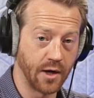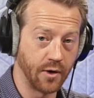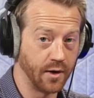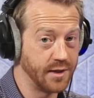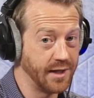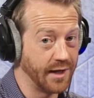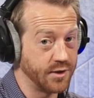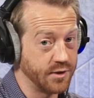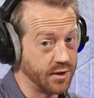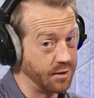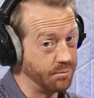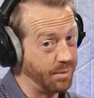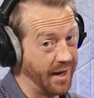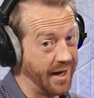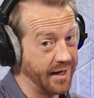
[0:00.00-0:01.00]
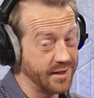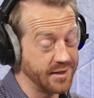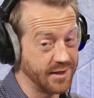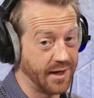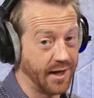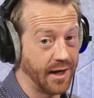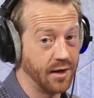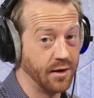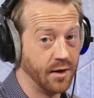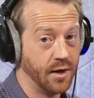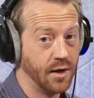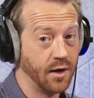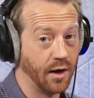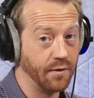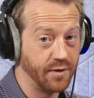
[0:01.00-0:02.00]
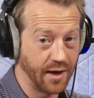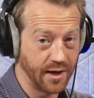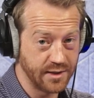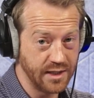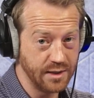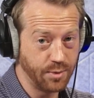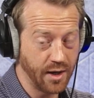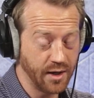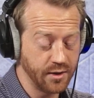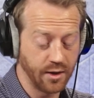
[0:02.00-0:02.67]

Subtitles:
and attaches to the back side of the IT band.